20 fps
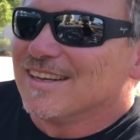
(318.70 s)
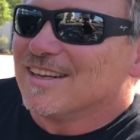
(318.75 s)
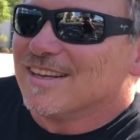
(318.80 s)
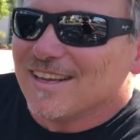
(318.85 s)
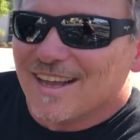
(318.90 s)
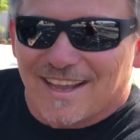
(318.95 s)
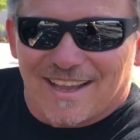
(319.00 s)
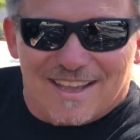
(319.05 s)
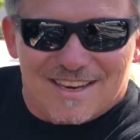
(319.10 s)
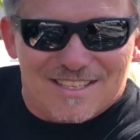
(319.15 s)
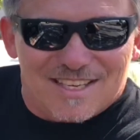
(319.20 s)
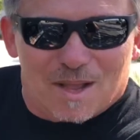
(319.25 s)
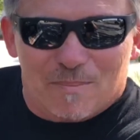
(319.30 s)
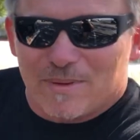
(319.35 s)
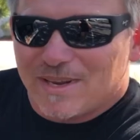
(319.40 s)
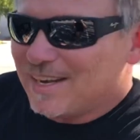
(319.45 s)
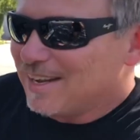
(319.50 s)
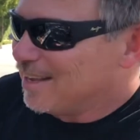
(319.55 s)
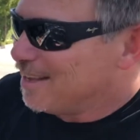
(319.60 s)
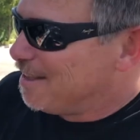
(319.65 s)
I gotta stop
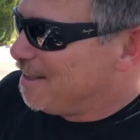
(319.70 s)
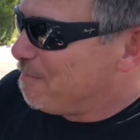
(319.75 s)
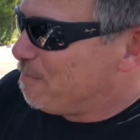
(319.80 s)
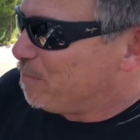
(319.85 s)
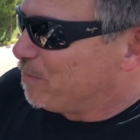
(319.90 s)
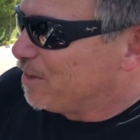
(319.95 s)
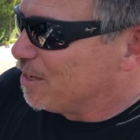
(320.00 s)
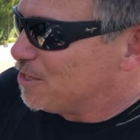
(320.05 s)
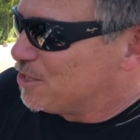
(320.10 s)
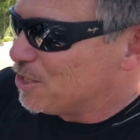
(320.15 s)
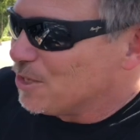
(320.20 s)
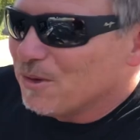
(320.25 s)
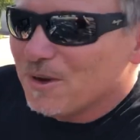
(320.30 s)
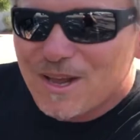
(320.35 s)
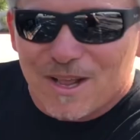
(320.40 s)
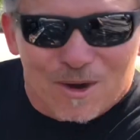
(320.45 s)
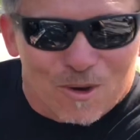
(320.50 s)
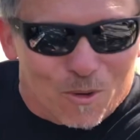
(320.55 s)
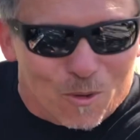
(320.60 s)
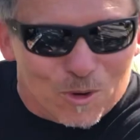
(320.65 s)
eating.
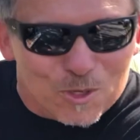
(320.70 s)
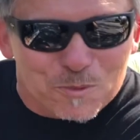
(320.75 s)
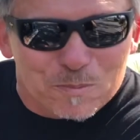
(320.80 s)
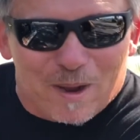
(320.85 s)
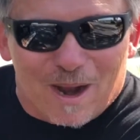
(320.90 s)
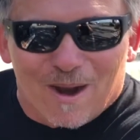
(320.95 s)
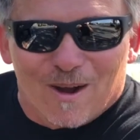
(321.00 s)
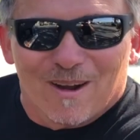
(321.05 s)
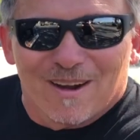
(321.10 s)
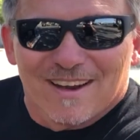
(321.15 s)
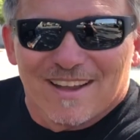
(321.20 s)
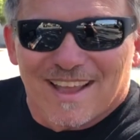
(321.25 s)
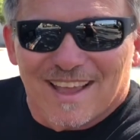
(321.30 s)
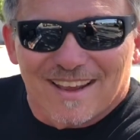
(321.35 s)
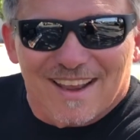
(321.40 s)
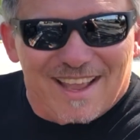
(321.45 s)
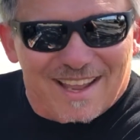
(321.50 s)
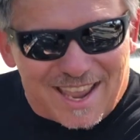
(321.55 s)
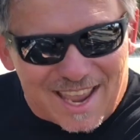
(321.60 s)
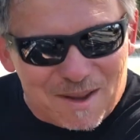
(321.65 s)
200 horsepower and
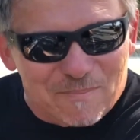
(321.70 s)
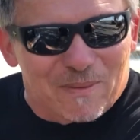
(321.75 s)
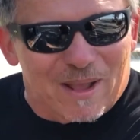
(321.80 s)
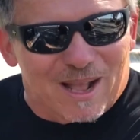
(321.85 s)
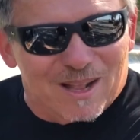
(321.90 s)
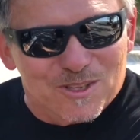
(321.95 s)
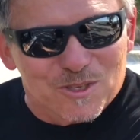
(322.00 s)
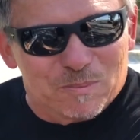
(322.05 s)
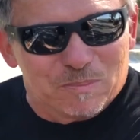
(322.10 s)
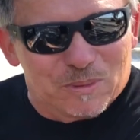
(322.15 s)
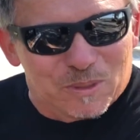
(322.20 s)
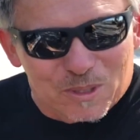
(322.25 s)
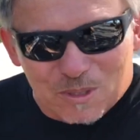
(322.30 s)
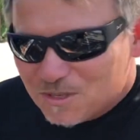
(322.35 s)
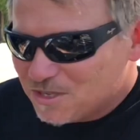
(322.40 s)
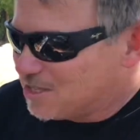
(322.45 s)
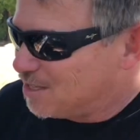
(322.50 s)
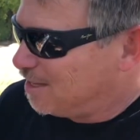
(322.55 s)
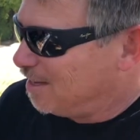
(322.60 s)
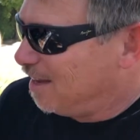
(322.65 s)
like 8 pounds of
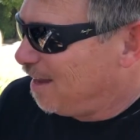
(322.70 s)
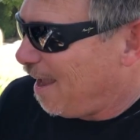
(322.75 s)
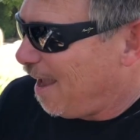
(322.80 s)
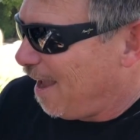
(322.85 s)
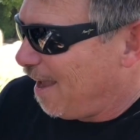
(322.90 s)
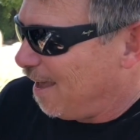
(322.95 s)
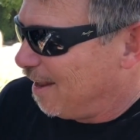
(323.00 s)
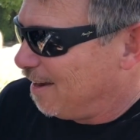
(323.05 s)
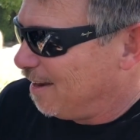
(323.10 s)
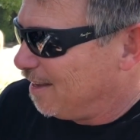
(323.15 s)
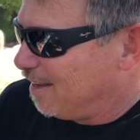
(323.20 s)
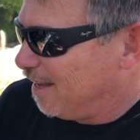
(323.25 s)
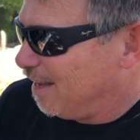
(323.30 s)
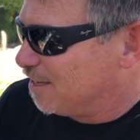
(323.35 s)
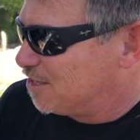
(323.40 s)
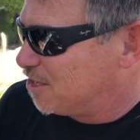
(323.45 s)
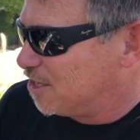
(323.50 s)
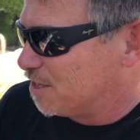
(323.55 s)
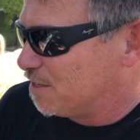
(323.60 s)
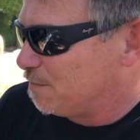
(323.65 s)
boost, and
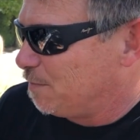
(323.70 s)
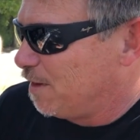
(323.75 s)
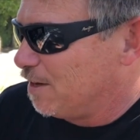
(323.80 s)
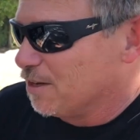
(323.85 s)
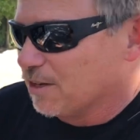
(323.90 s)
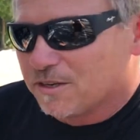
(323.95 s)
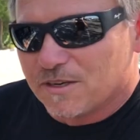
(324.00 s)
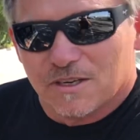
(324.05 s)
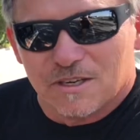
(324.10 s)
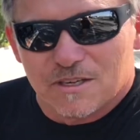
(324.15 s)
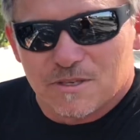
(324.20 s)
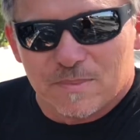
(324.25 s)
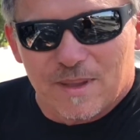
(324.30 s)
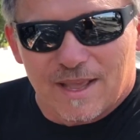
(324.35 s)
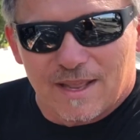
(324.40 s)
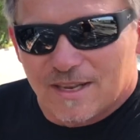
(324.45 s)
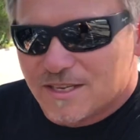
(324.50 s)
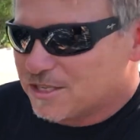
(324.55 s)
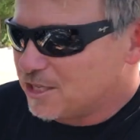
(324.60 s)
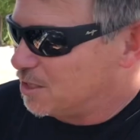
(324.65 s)
it's just fun to cruise,
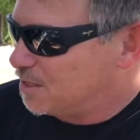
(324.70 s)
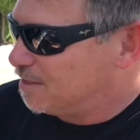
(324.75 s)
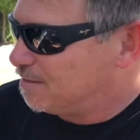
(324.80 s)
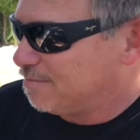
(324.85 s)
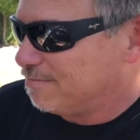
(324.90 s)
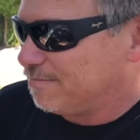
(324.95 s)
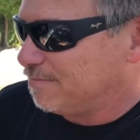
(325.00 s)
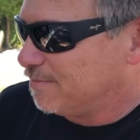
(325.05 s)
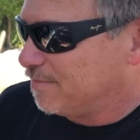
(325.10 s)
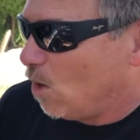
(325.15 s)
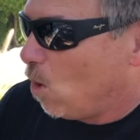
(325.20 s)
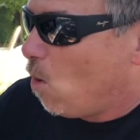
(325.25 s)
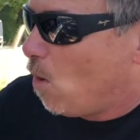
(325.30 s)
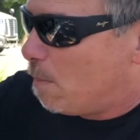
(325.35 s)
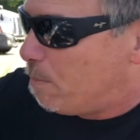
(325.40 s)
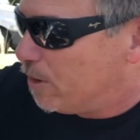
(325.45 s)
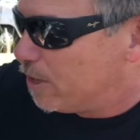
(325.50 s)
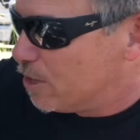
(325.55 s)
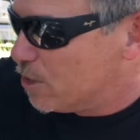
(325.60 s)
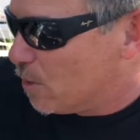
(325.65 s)
man. It's just, oh, I
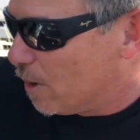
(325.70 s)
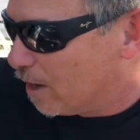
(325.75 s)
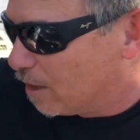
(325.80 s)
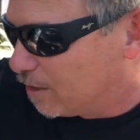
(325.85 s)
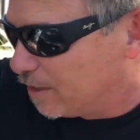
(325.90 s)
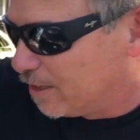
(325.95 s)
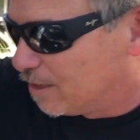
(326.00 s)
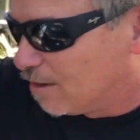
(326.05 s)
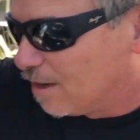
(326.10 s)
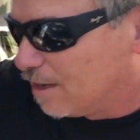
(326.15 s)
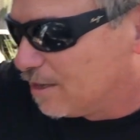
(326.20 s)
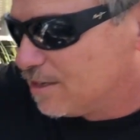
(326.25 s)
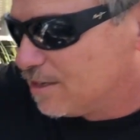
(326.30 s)
put a new air cleaner on.